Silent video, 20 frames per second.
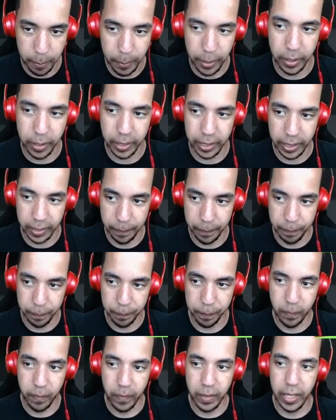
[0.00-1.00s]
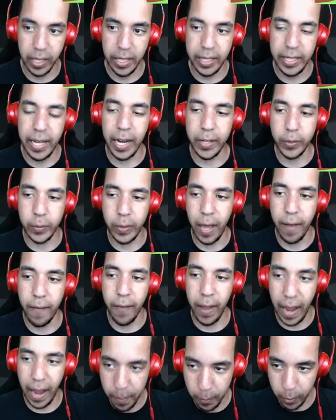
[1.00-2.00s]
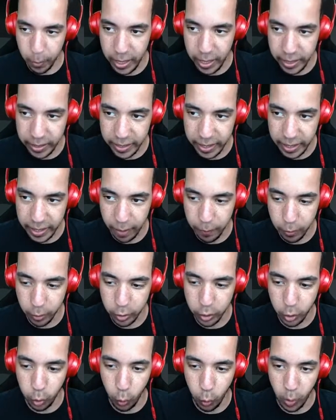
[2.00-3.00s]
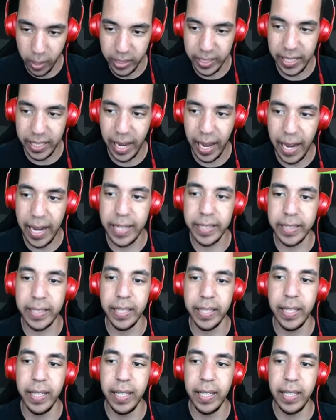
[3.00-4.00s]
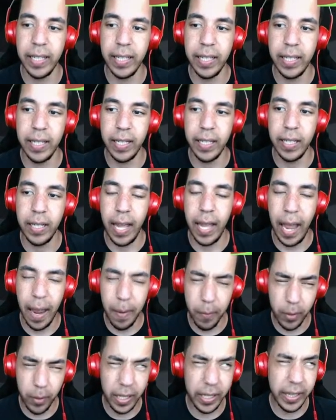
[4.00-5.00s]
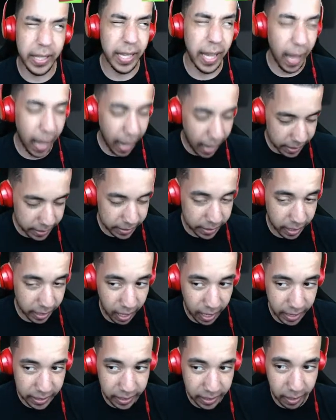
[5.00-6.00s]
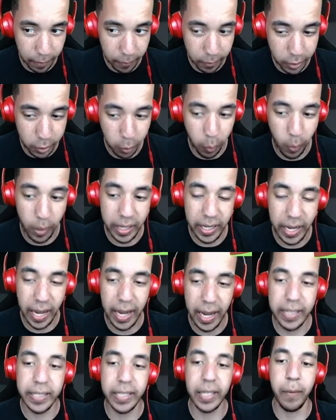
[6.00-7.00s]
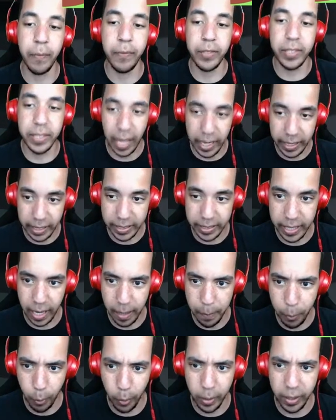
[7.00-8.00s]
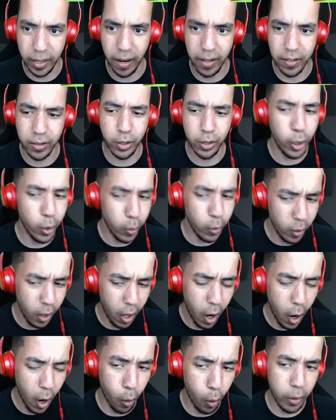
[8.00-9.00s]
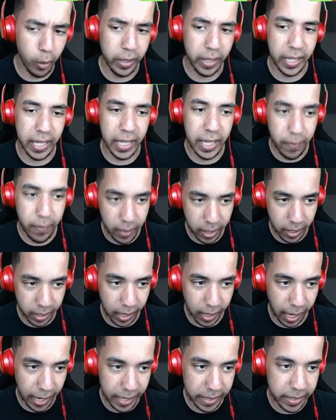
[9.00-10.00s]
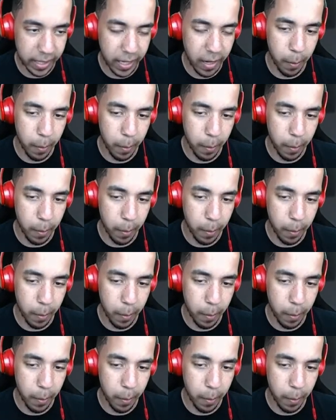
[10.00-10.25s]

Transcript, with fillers: ability. Next, we have Emery, the level 28 Emery the Hax God, the level 28 Psychic type Porygon 2, holding the Eviolite,